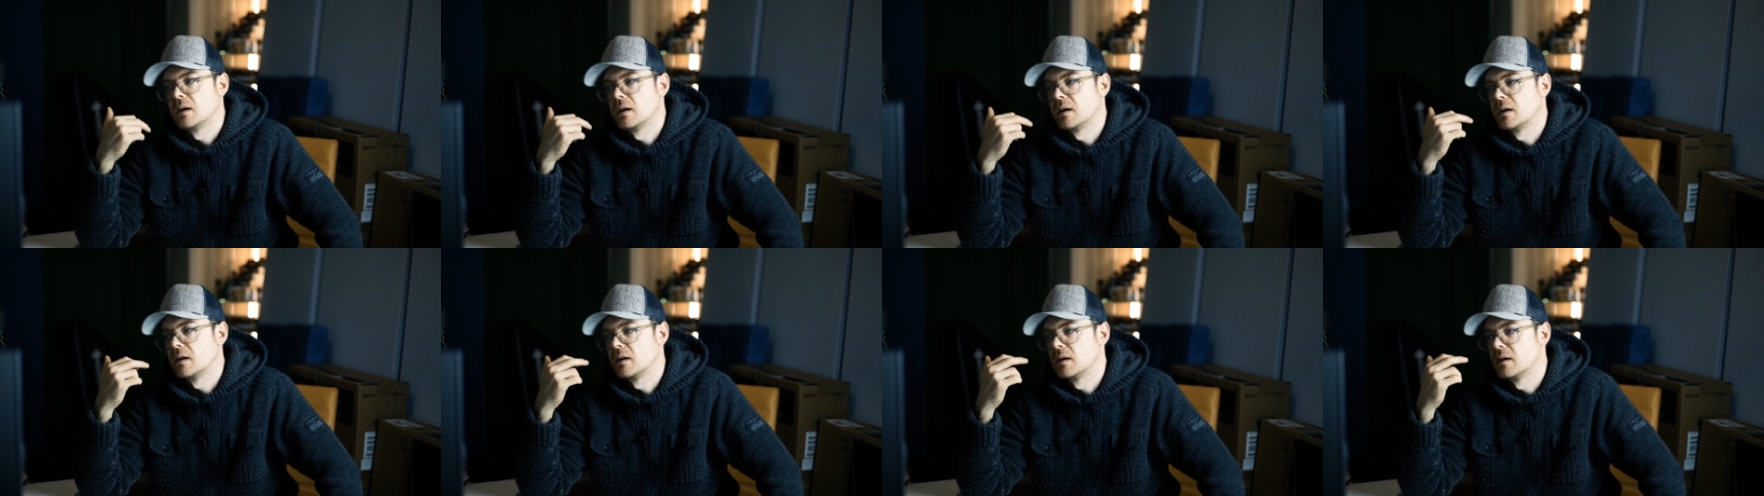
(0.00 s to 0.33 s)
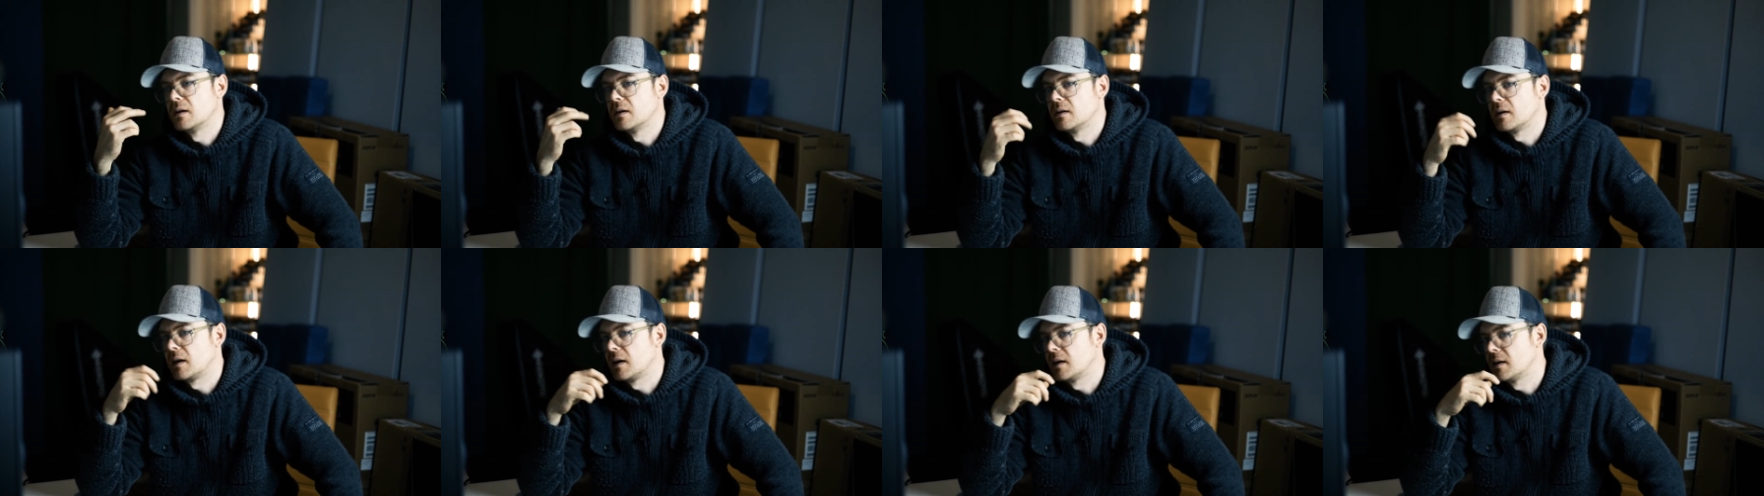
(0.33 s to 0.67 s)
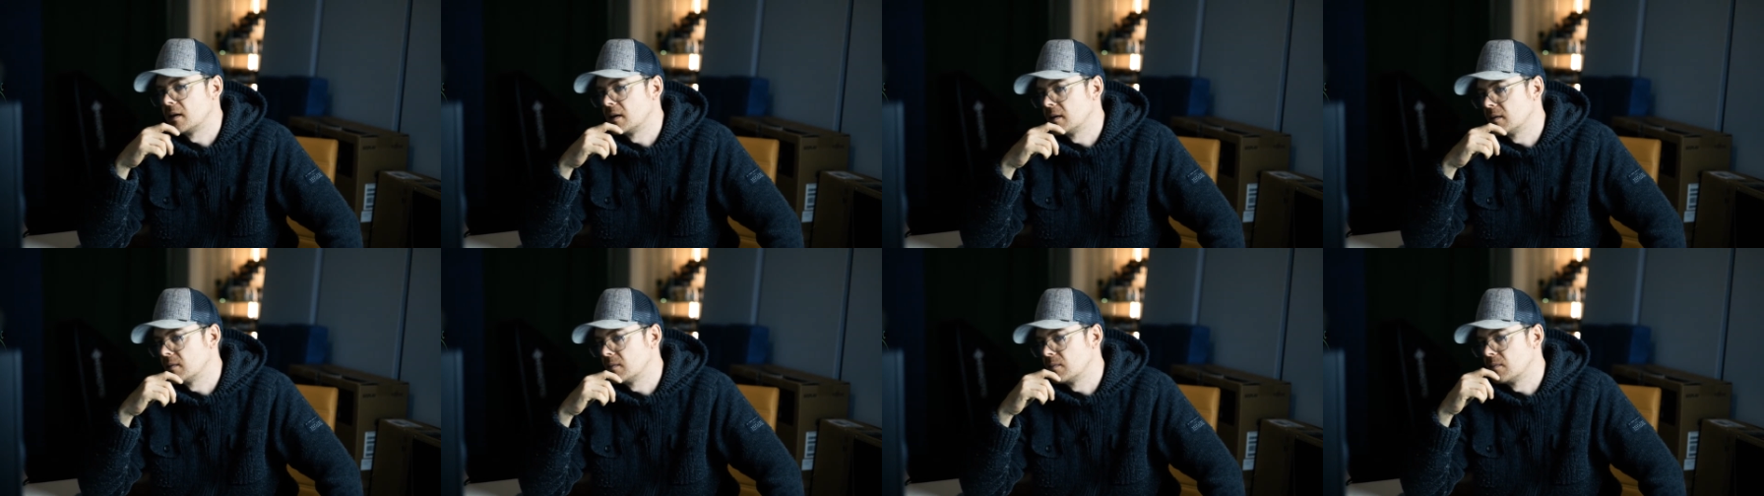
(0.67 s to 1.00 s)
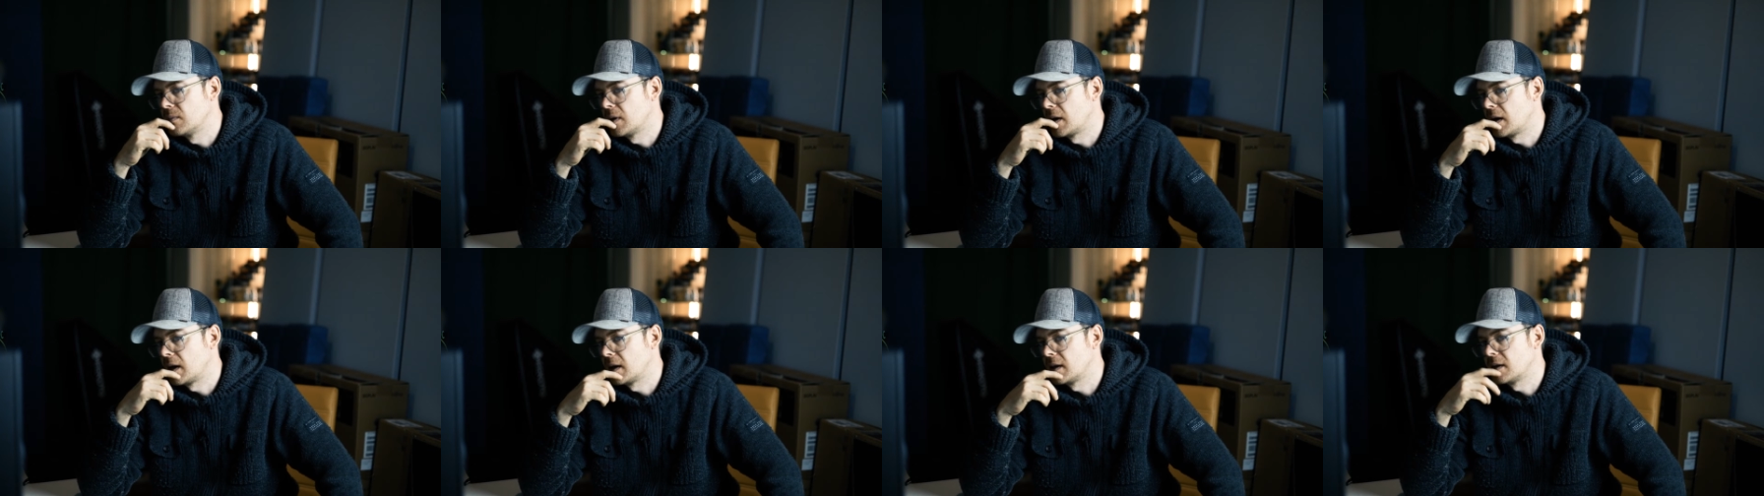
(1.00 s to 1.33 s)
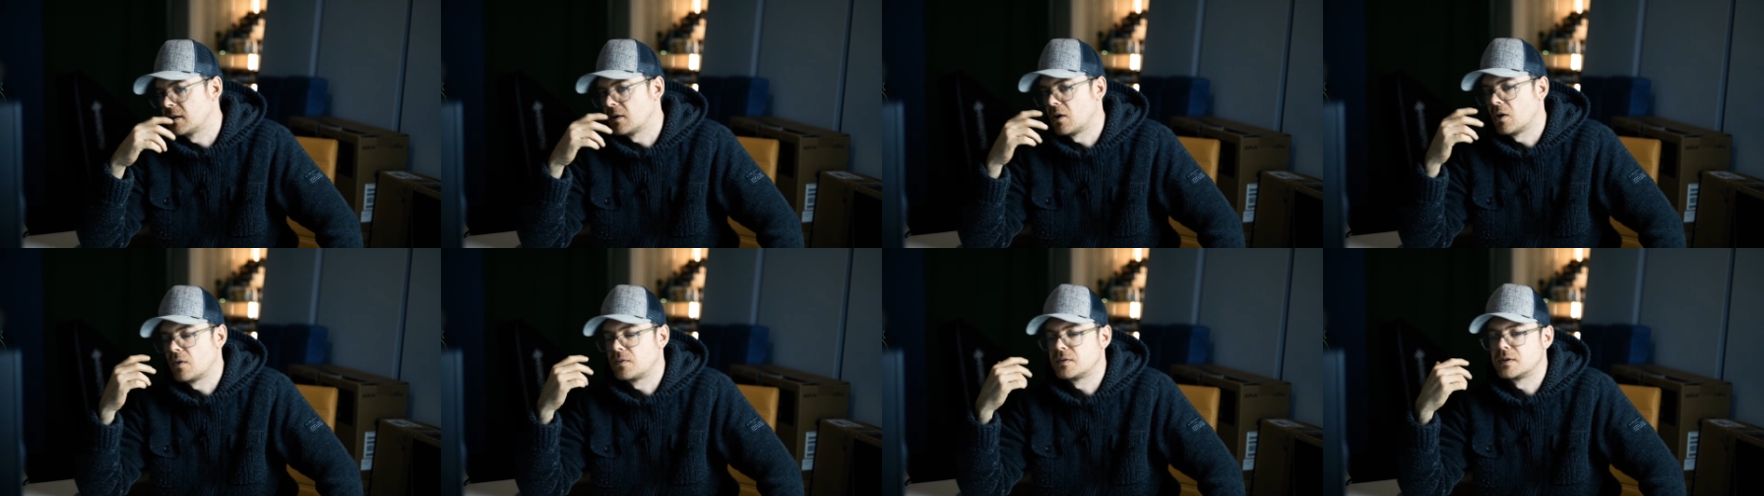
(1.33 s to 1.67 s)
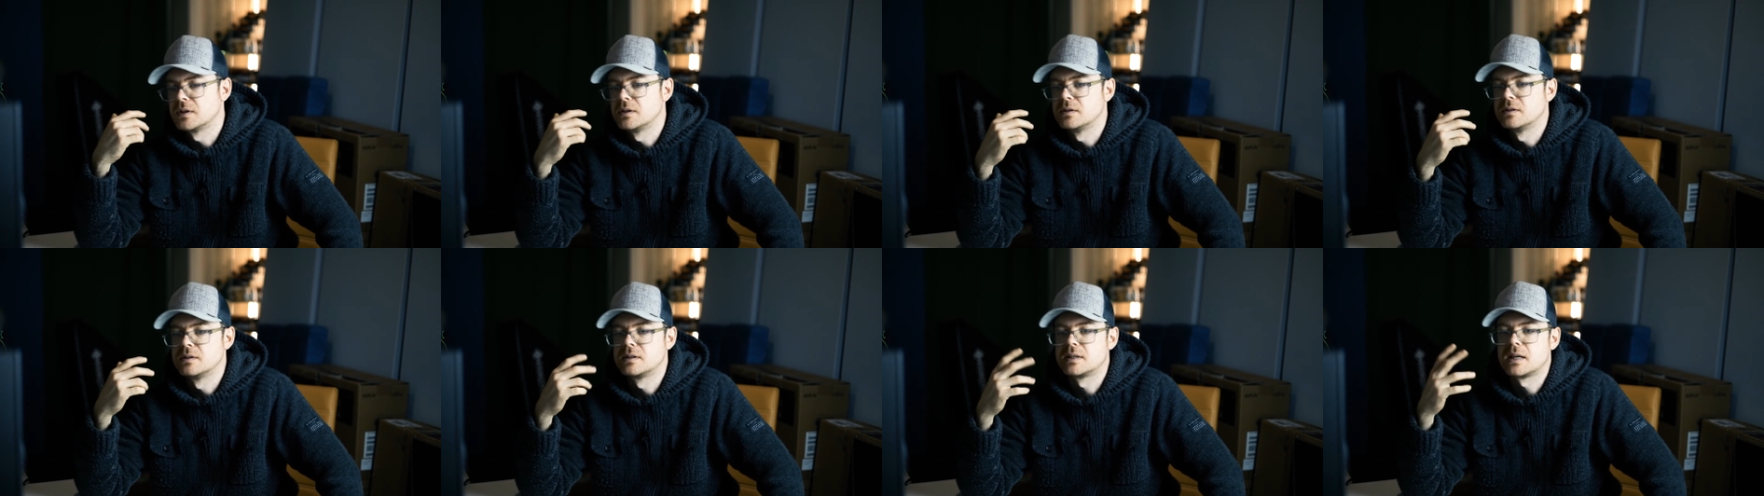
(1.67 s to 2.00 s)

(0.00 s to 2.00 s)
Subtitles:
I often